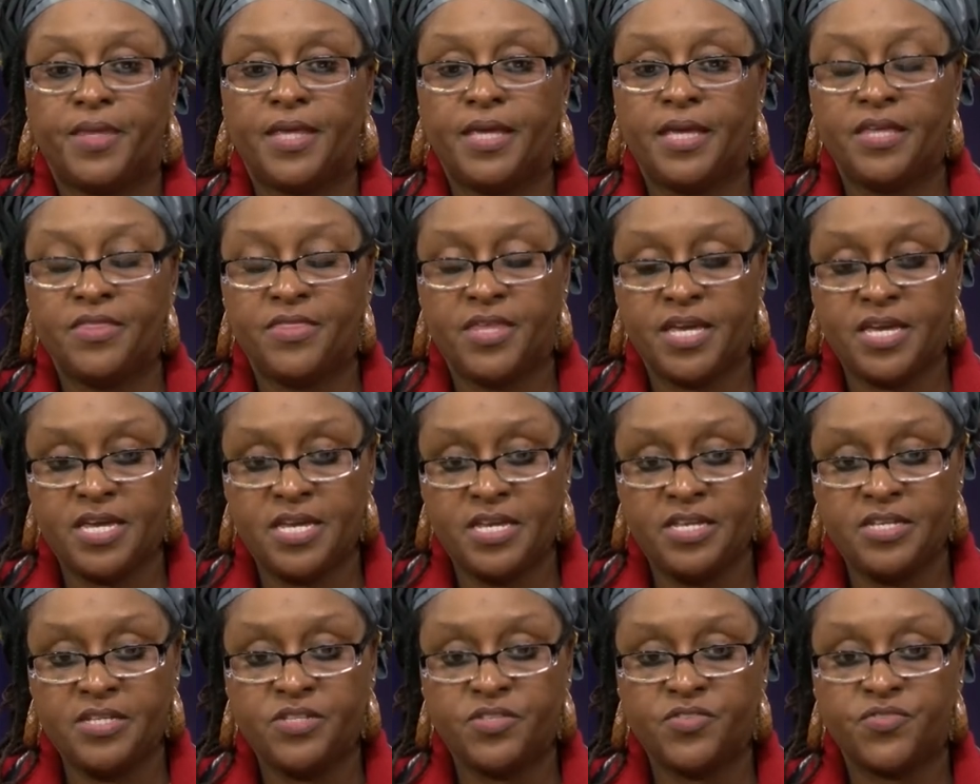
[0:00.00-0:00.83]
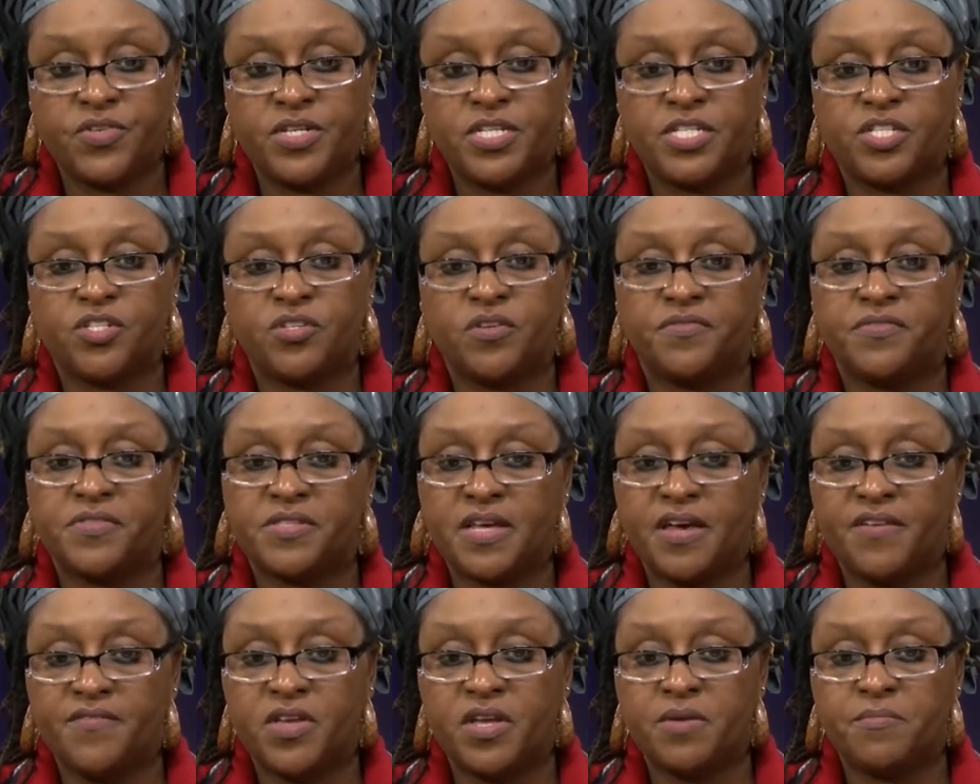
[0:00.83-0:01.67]
In the interest of
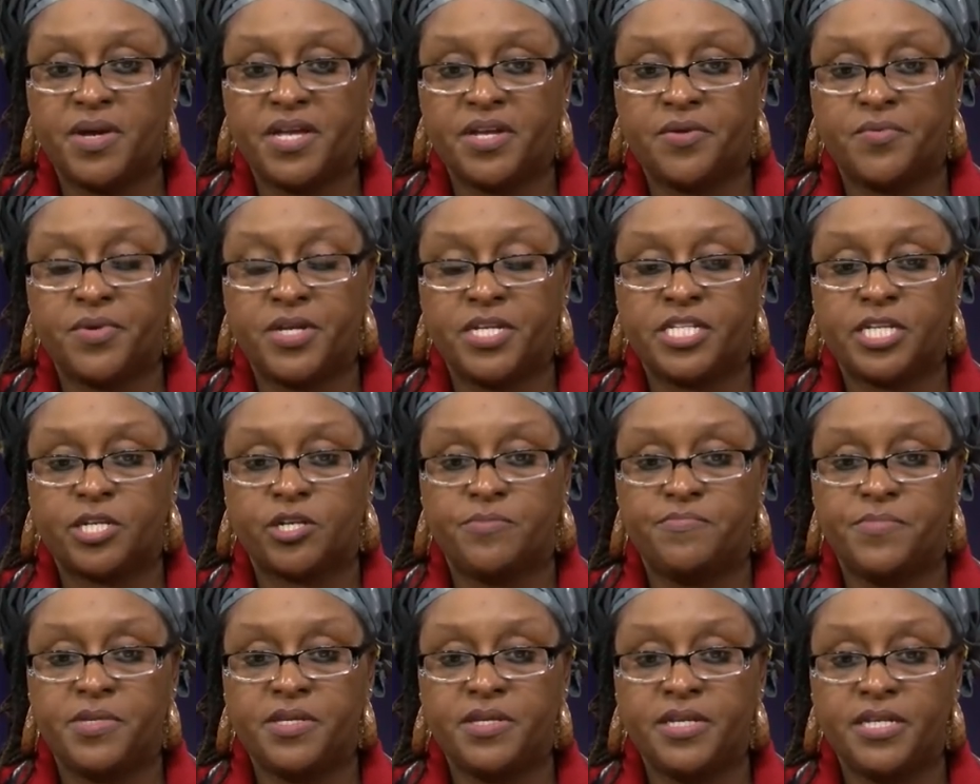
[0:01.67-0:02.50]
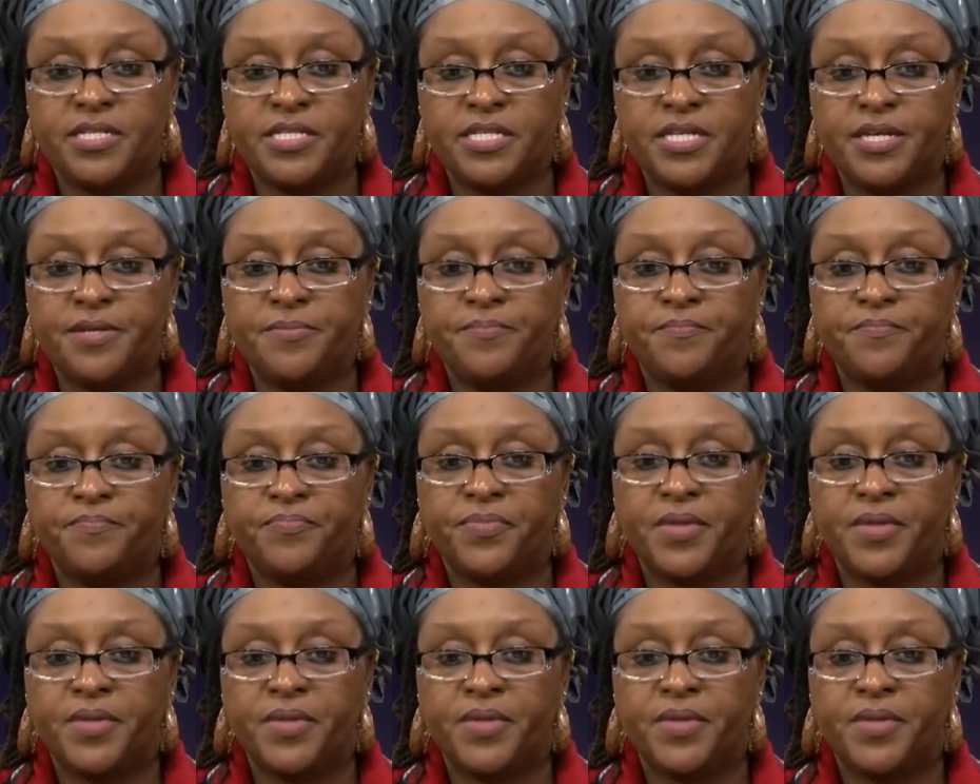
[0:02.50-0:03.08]
serving my greater community,